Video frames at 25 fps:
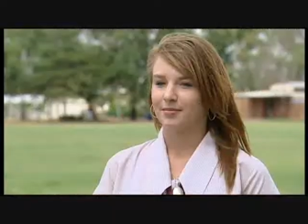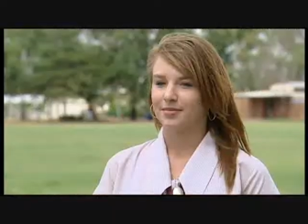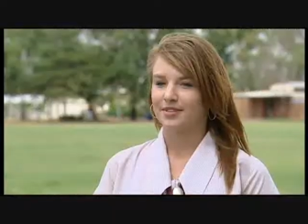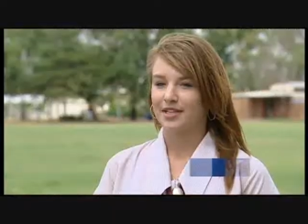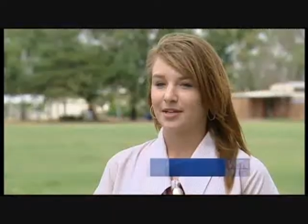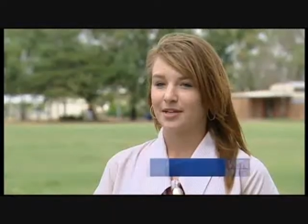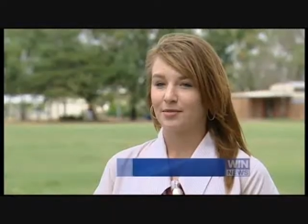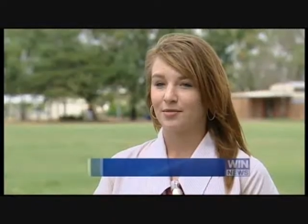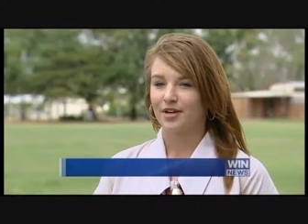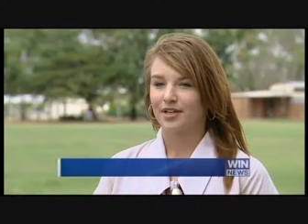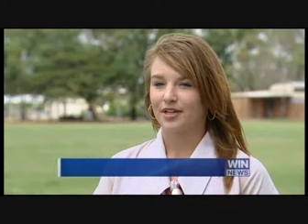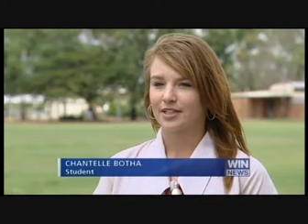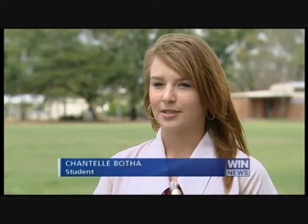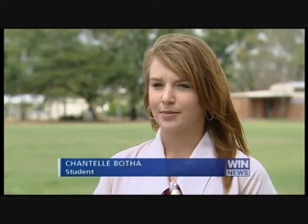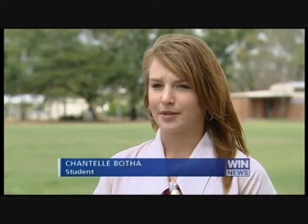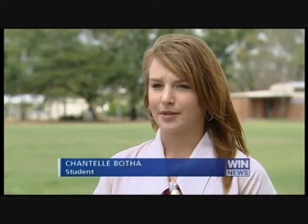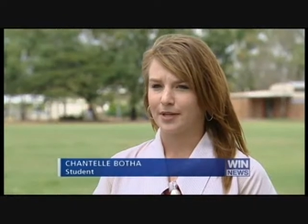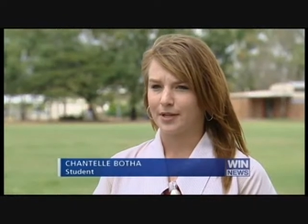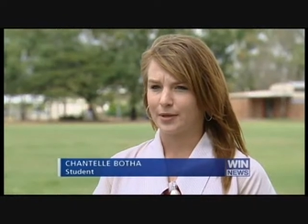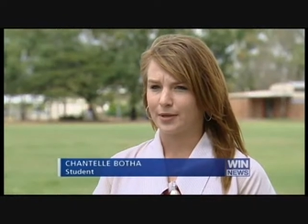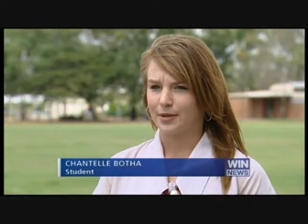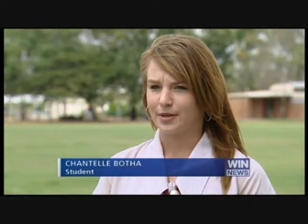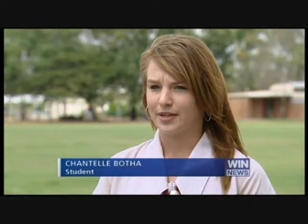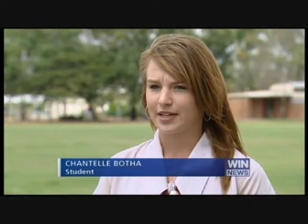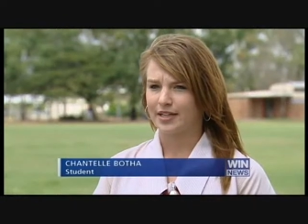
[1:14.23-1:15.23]
Um, teamwork's
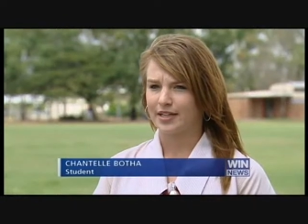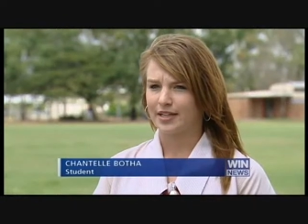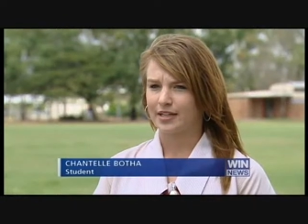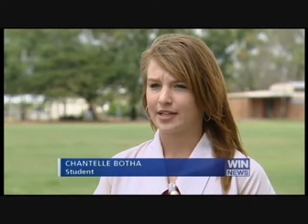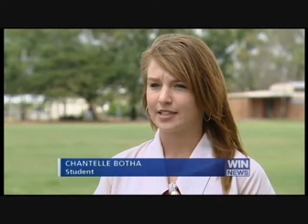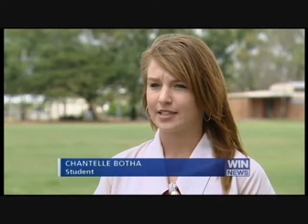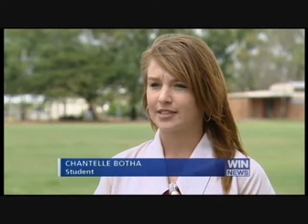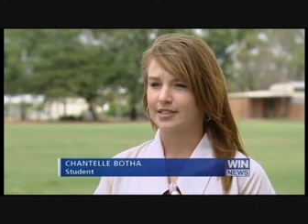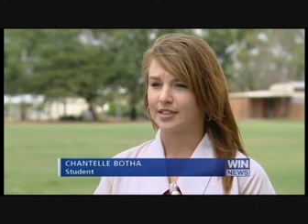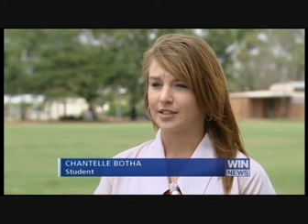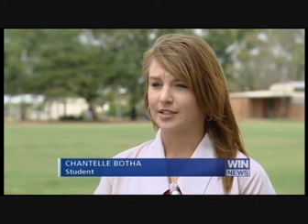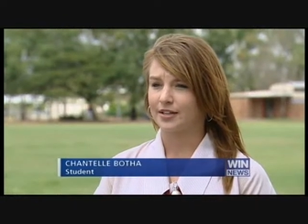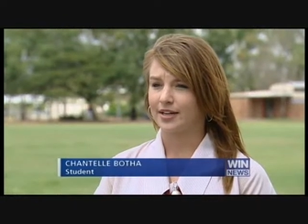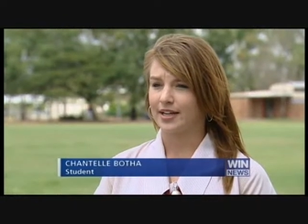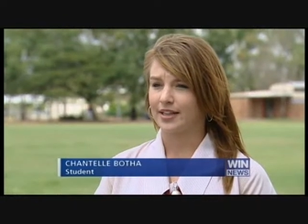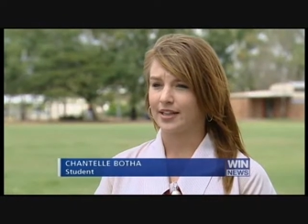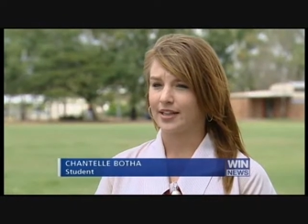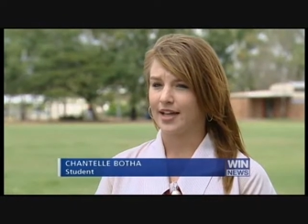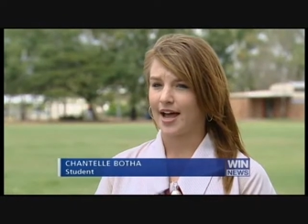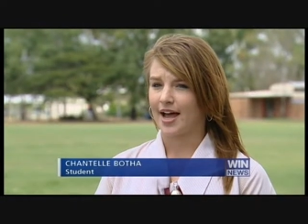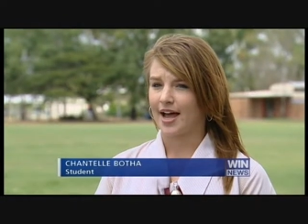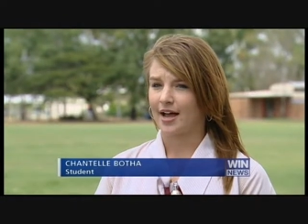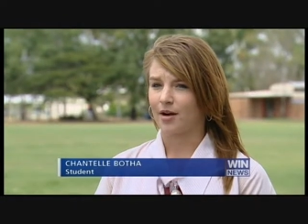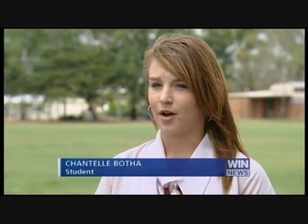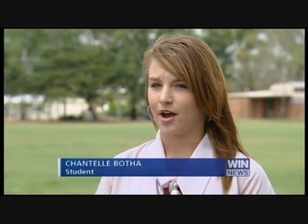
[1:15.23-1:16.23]
pretty good considering
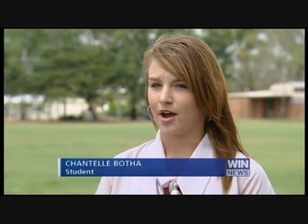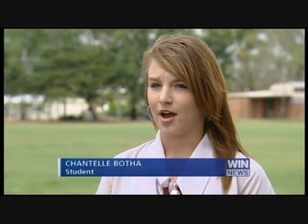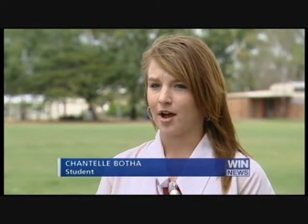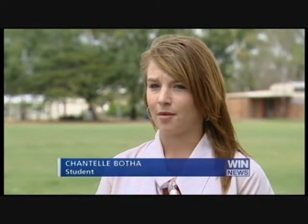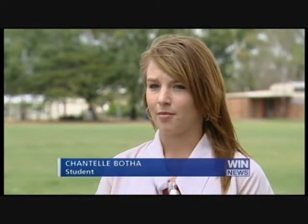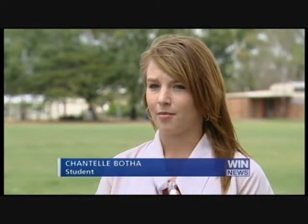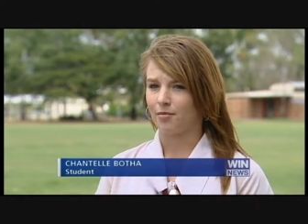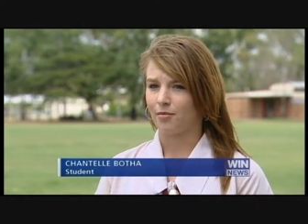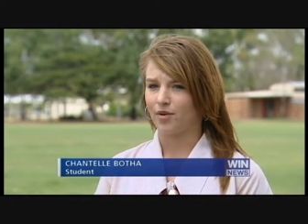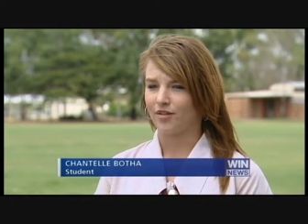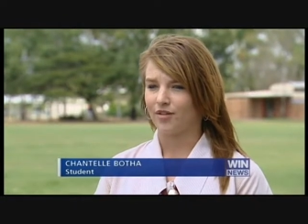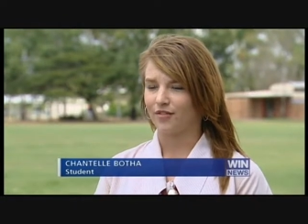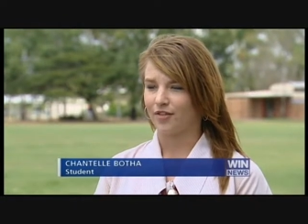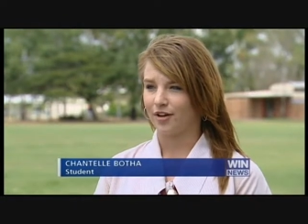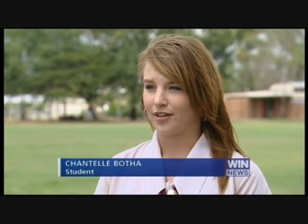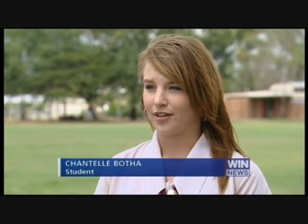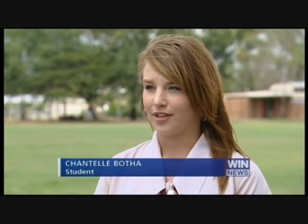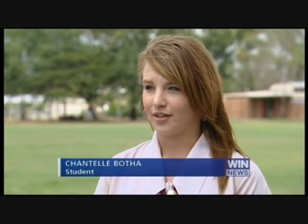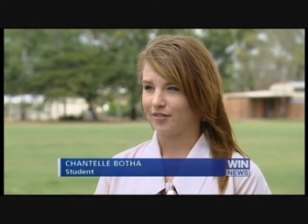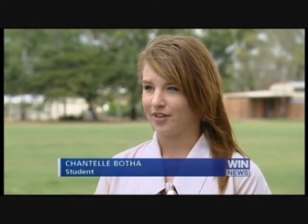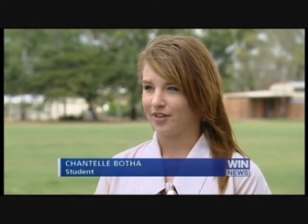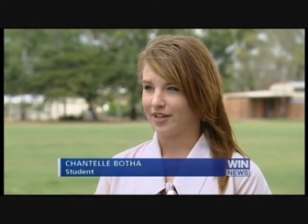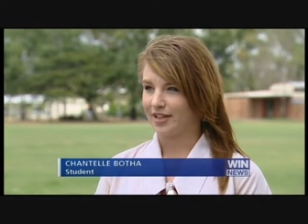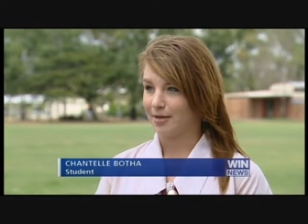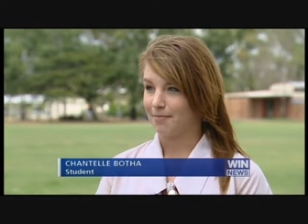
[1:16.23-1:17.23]
that um, we've
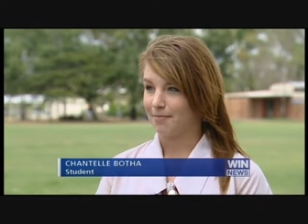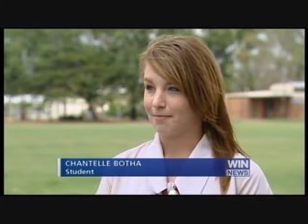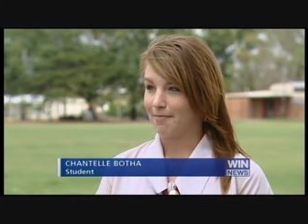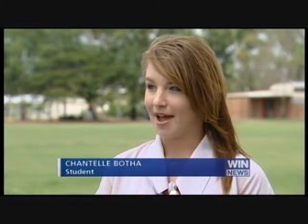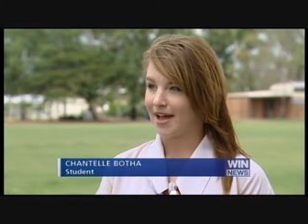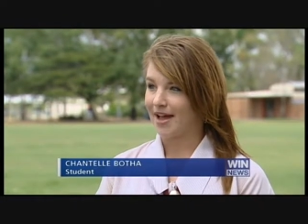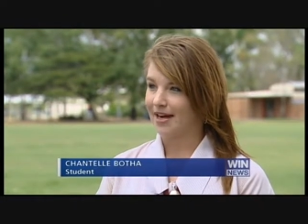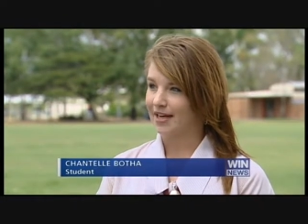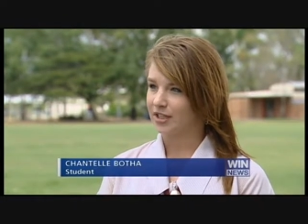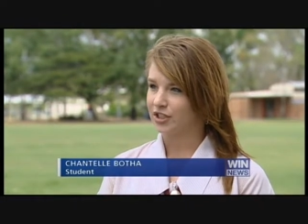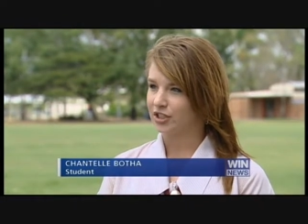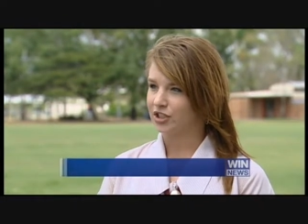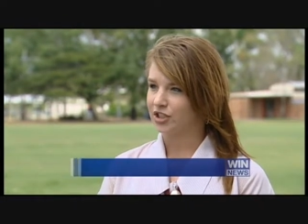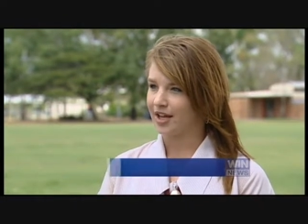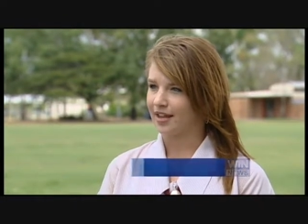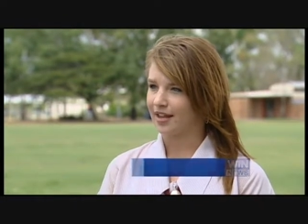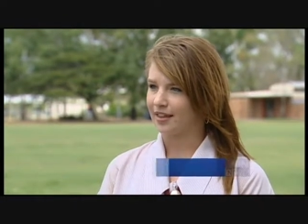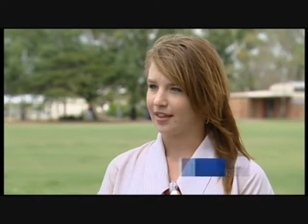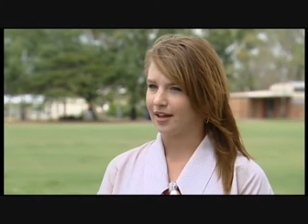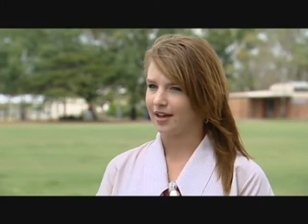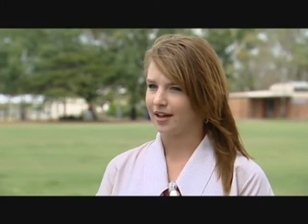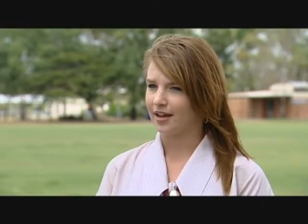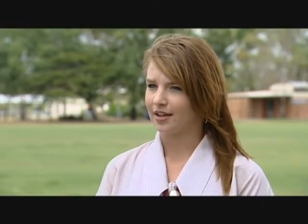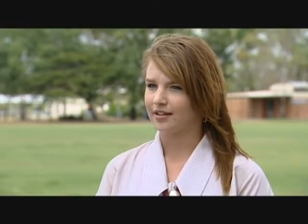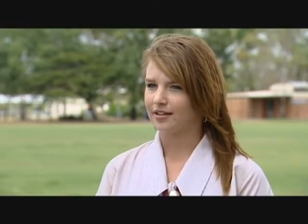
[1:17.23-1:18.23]
only really met each
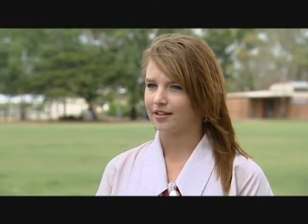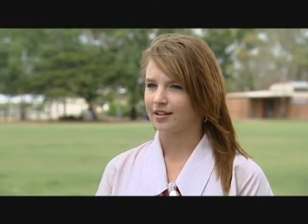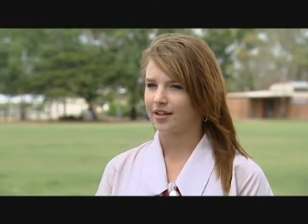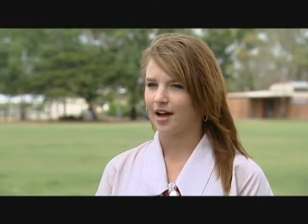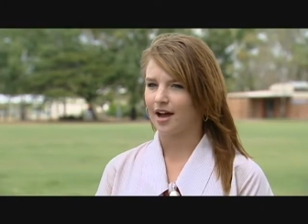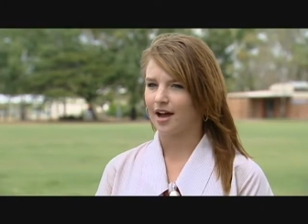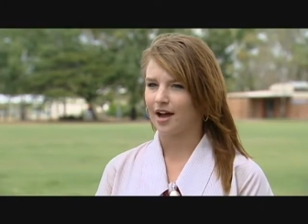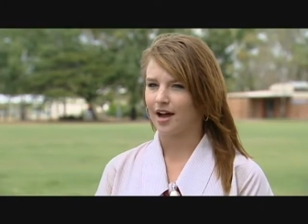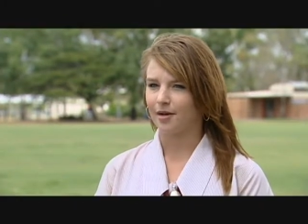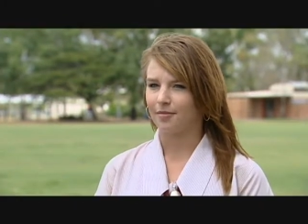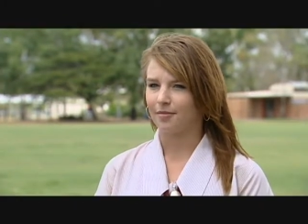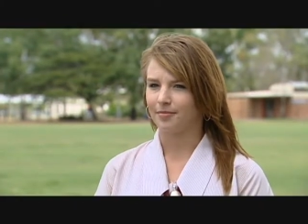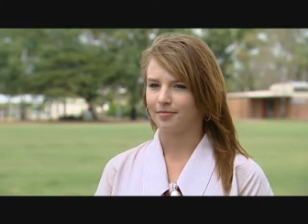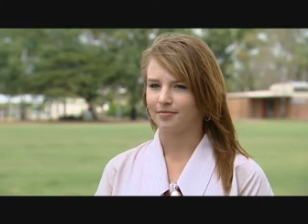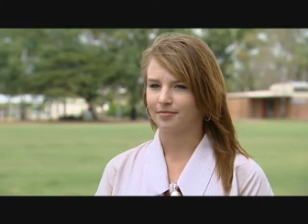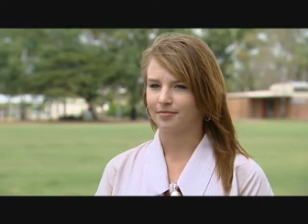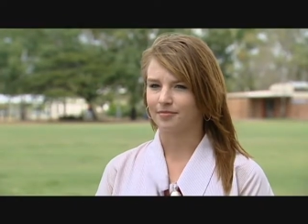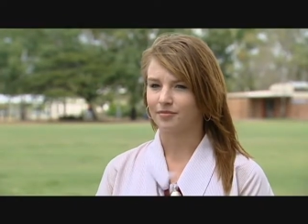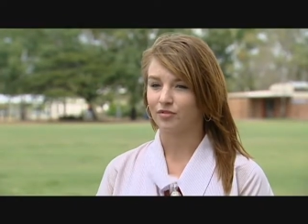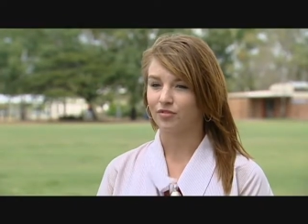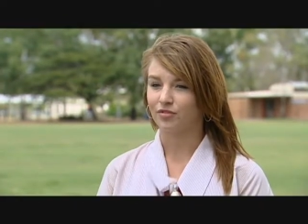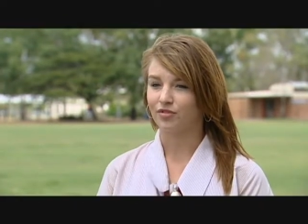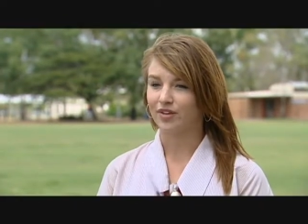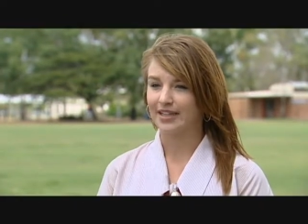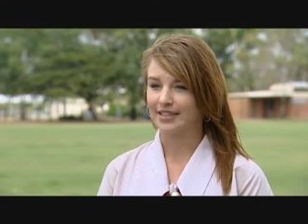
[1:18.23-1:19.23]
other um,
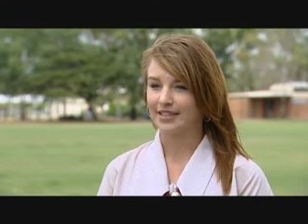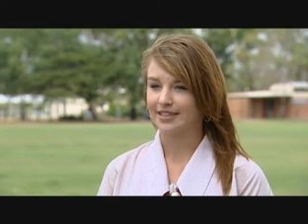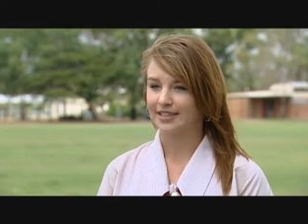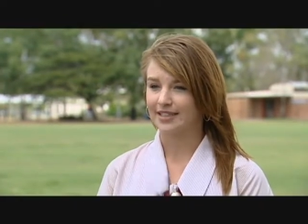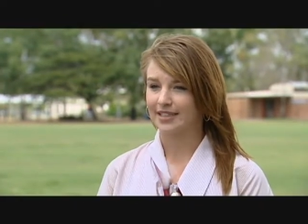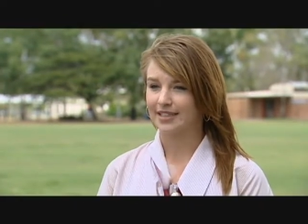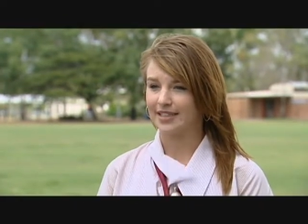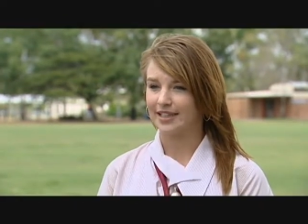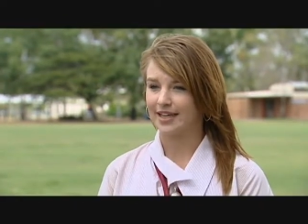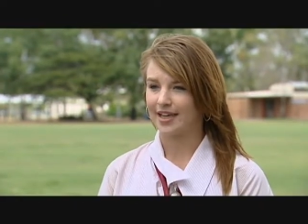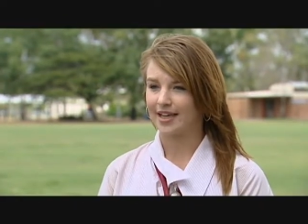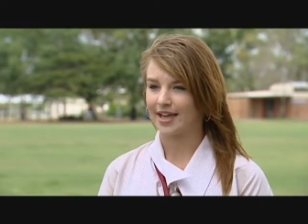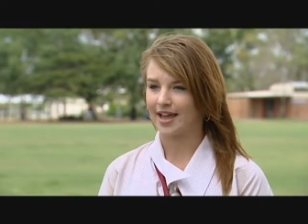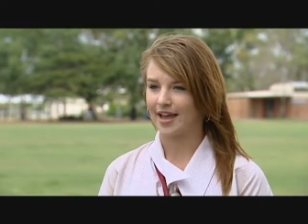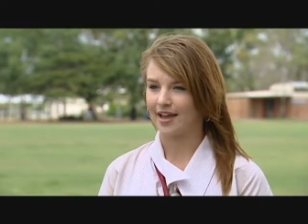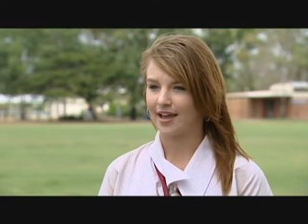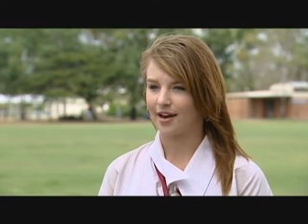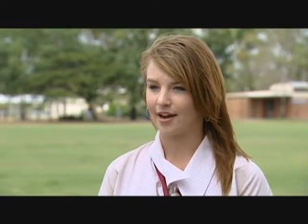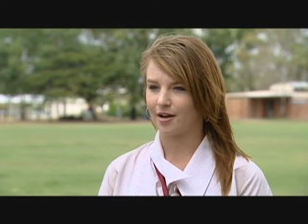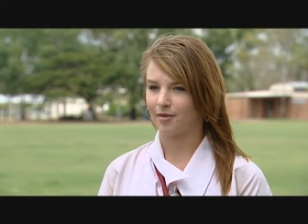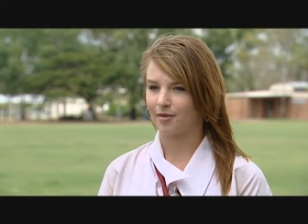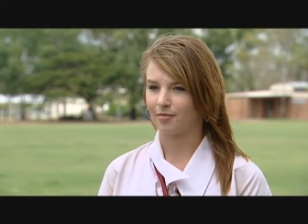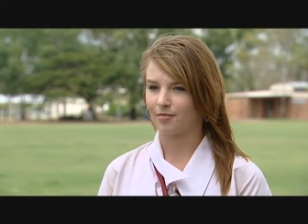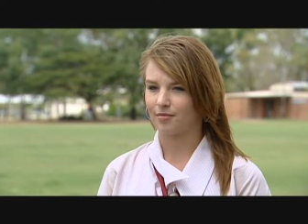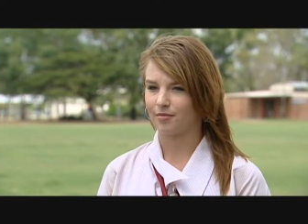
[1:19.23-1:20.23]
recently
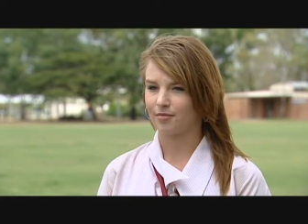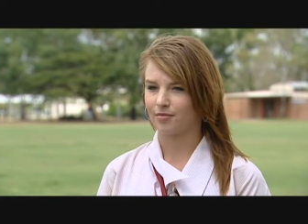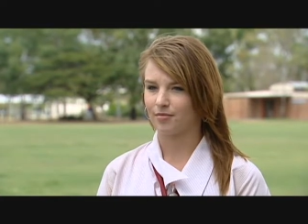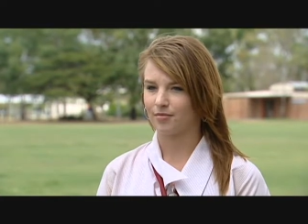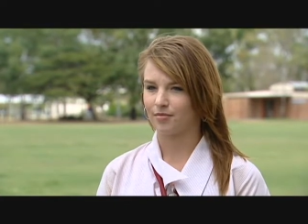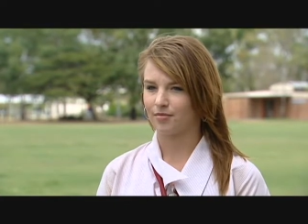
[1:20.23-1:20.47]
and um,